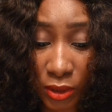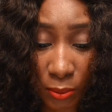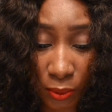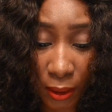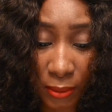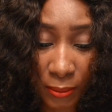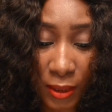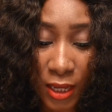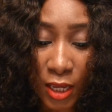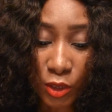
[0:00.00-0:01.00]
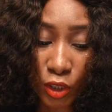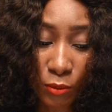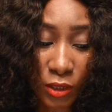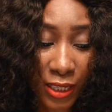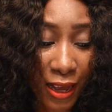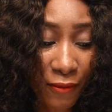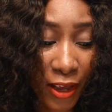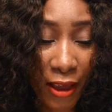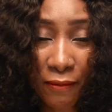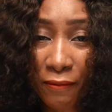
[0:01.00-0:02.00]
it's a problem. So you must
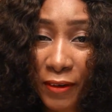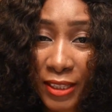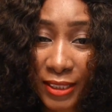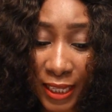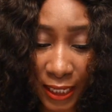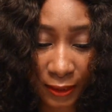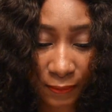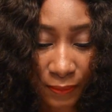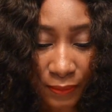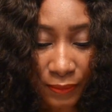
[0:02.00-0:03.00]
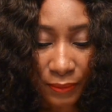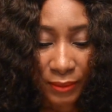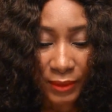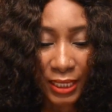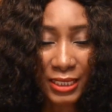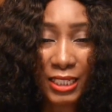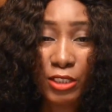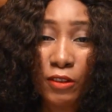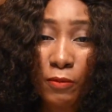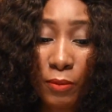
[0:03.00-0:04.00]
have everything. Like I
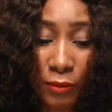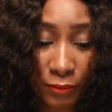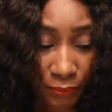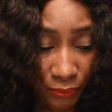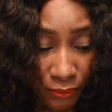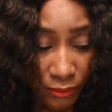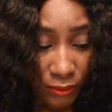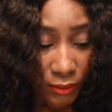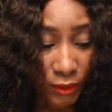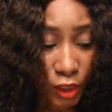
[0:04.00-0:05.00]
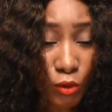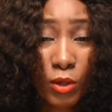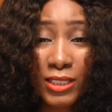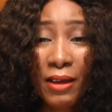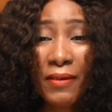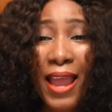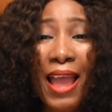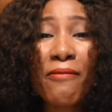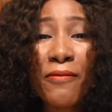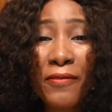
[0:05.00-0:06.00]
said, you must have
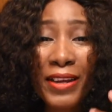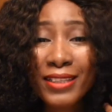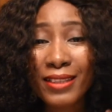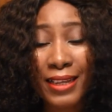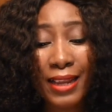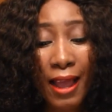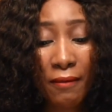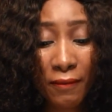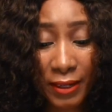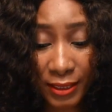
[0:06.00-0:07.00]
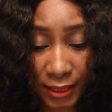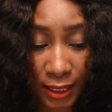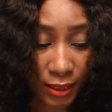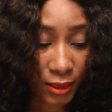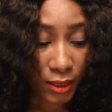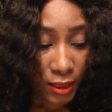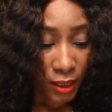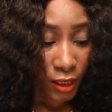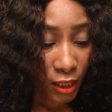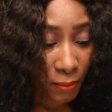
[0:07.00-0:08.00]
everything
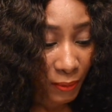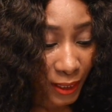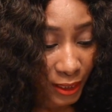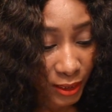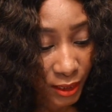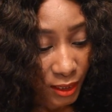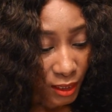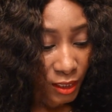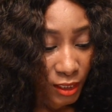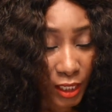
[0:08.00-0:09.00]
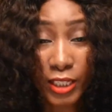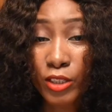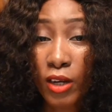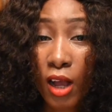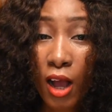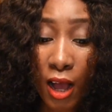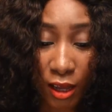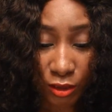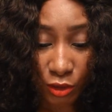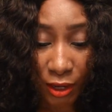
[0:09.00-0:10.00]
complete in your
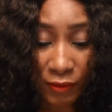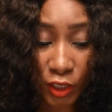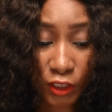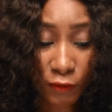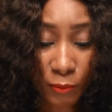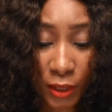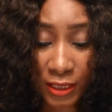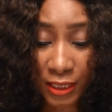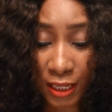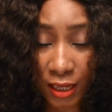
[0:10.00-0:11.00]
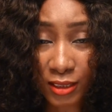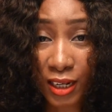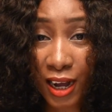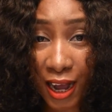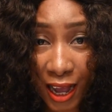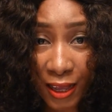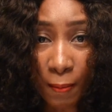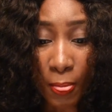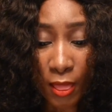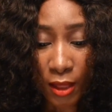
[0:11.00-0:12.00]
car. So after you bought the car,